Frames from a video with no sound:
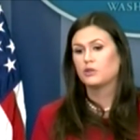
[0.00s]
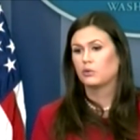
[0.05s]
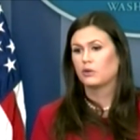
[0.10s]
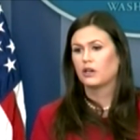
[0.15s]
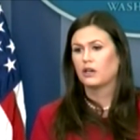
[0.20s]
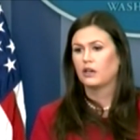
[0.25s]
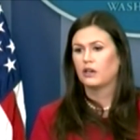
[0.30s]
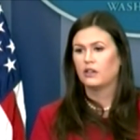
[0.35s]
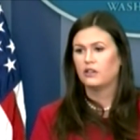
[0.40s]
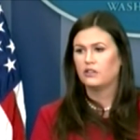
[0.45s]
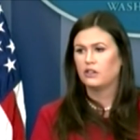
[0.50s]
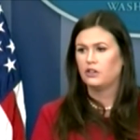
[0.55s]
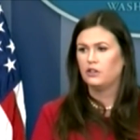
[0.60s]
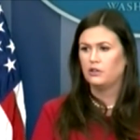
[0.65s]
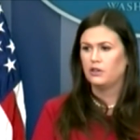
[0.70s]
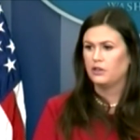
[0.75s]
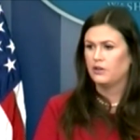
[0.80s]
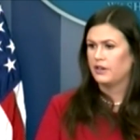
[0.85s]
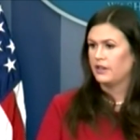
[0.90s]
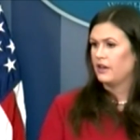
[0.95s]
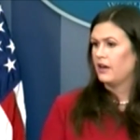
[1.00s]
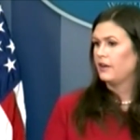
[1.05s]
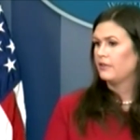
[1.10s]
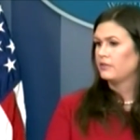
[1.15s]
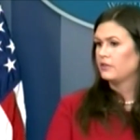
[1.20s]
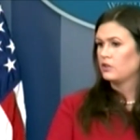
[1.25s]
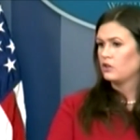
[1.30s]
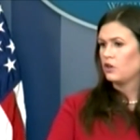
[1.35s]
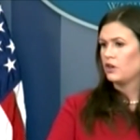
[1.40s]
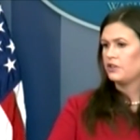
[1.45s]
And we're going to continue doing that.
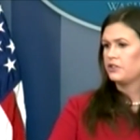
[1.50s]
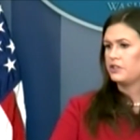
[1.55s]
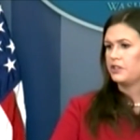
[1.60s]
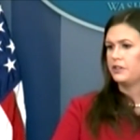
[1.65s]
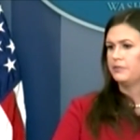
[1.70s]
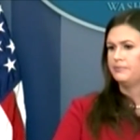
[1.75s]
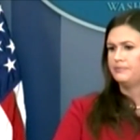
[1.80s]
Kristen.